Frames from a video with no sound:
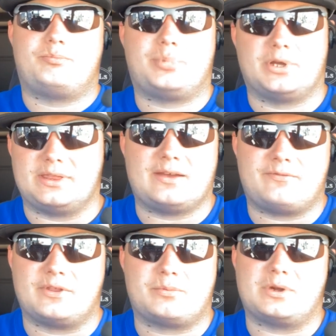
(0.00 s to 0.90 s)
putting that
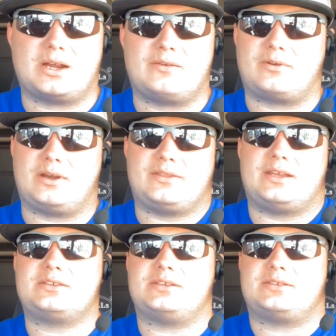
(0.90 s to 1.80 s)
fifth wheel cover on.
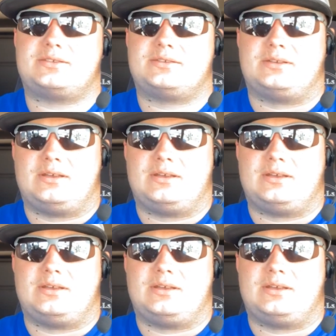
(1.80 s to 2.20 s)
That's